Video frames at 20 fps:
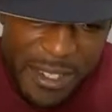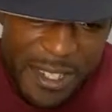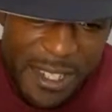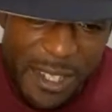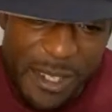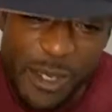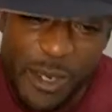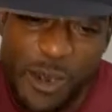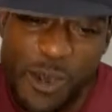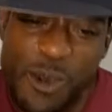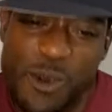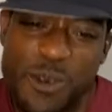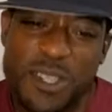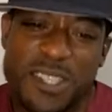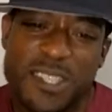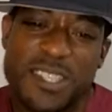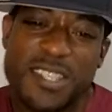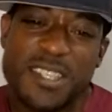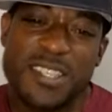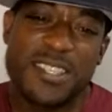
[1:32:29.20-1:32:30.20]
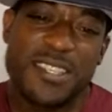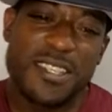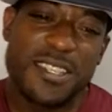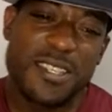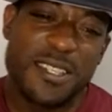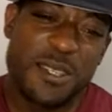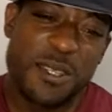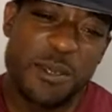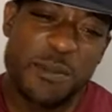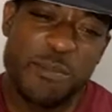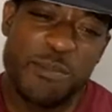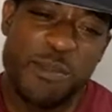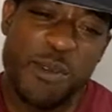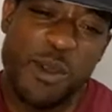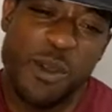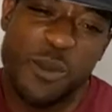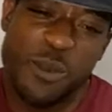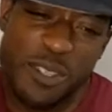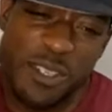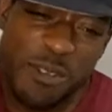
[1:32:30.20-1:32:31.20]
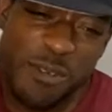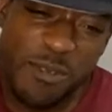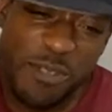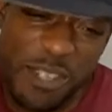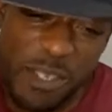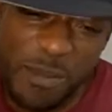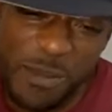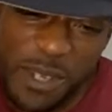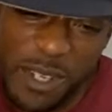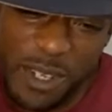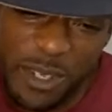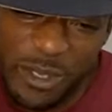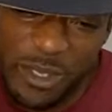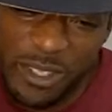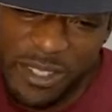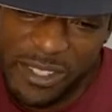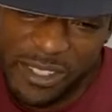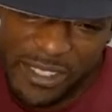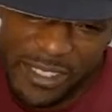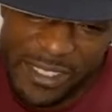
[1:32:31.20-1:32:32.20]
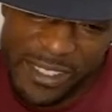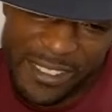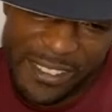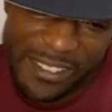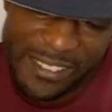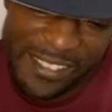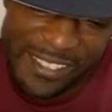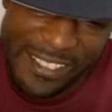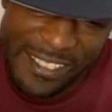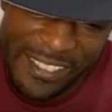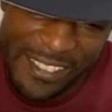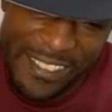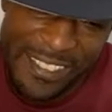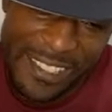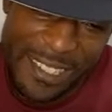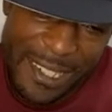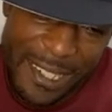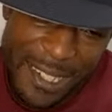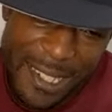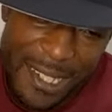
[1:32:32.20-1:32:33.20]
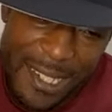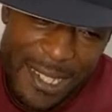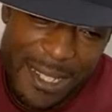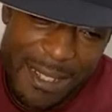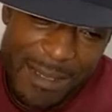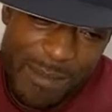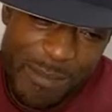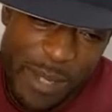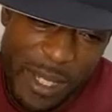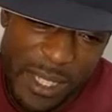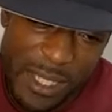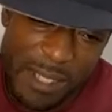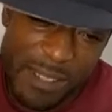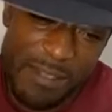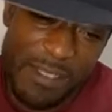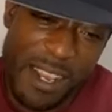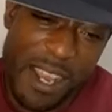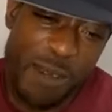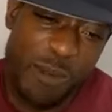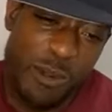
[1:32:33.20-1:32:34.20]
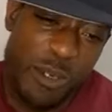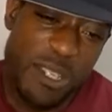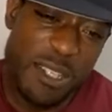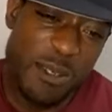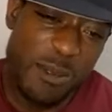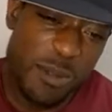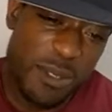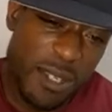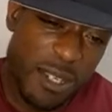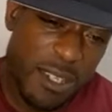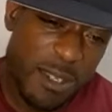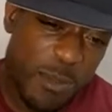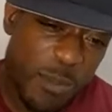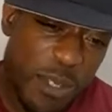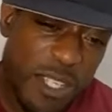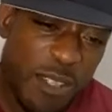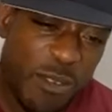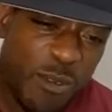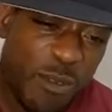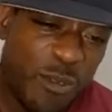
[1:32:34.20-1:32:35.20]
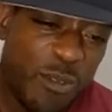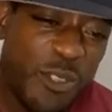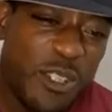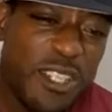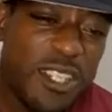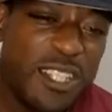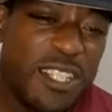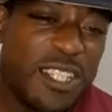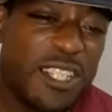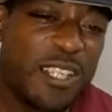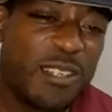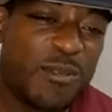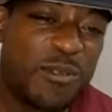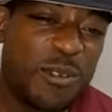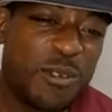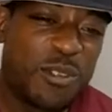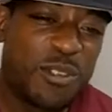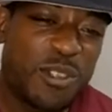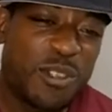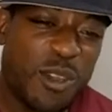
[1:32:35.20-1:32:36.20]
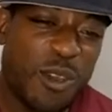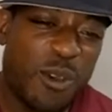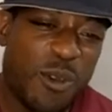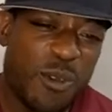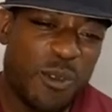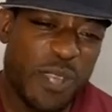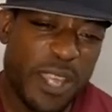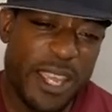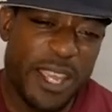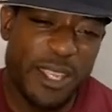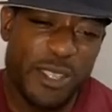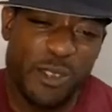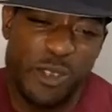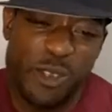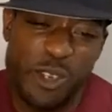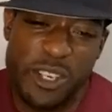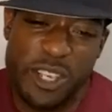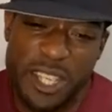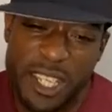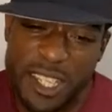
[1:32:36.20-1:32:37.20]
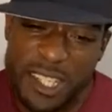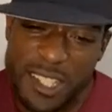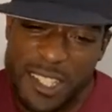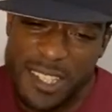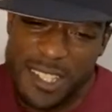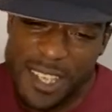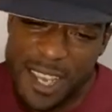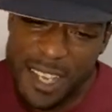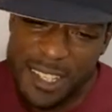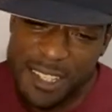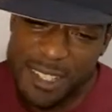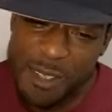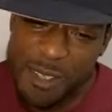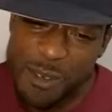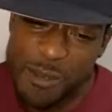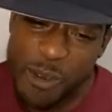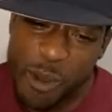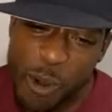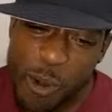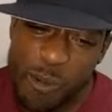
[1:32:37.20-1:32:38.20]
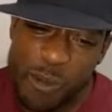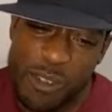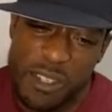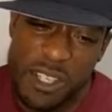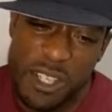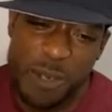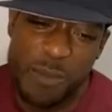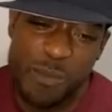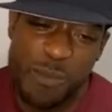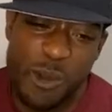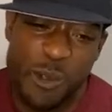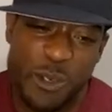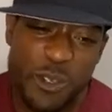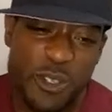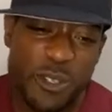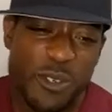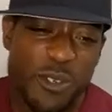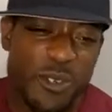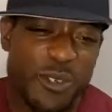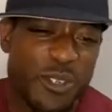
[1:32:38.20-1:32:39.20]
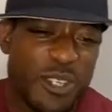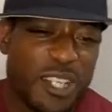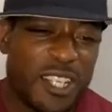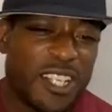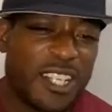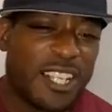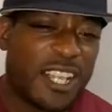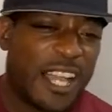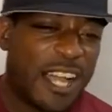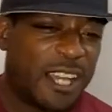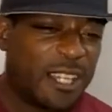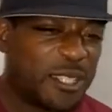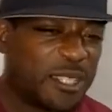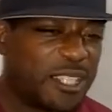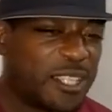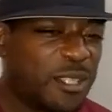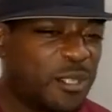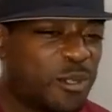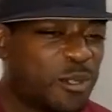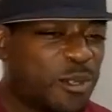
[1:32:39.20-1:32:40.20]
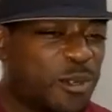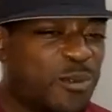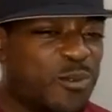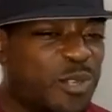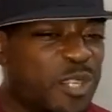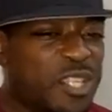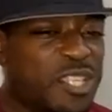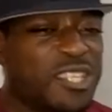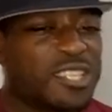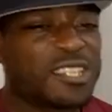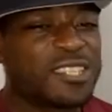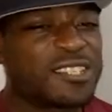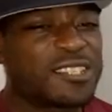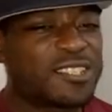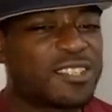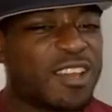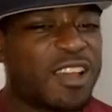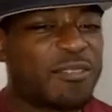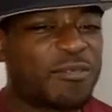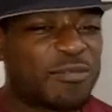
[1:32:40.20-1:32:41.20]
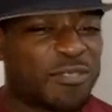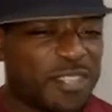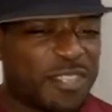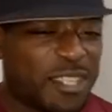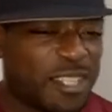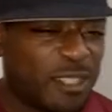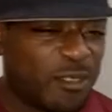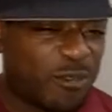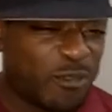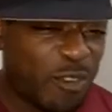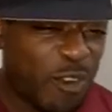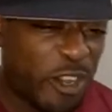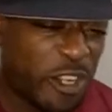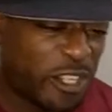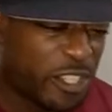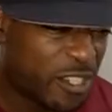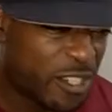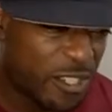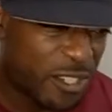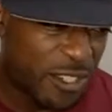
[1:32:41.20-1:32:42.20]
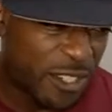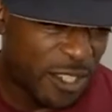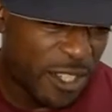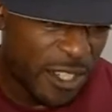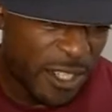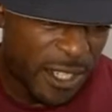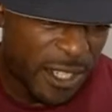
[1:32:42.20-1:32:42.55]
said you're always considered the bro to females. Like a divine wisdom says, speaking freely, if you show that you're indecisive, overly emotional, I think you're weak and start feeling froggish.